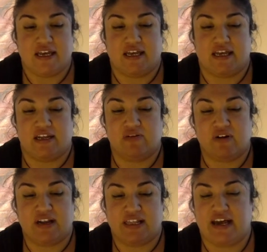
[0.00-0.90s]
in
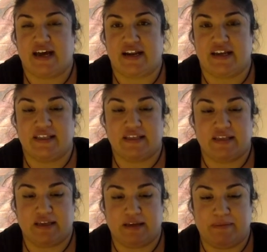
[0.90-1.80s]
Guadalajara
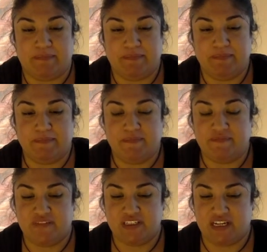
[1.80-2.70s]
um,
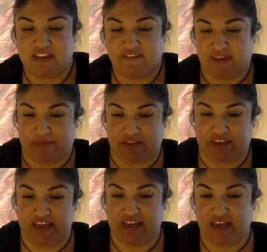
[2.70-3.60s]
visiting
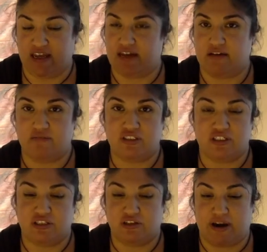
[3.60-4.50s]
family. Um, she
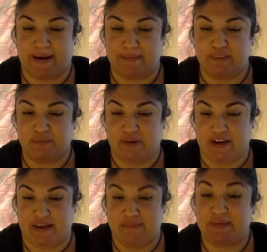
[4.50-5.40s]
describes
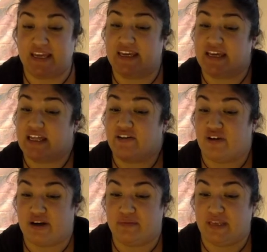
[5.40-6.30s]
being
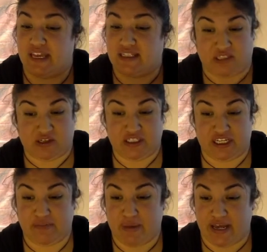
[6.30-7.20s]
incredibly insulted
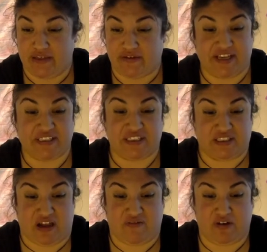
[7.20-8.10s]
by the racist
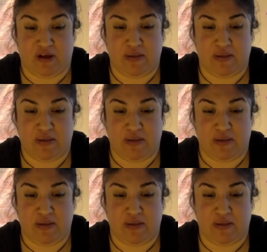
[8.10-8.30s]
novel.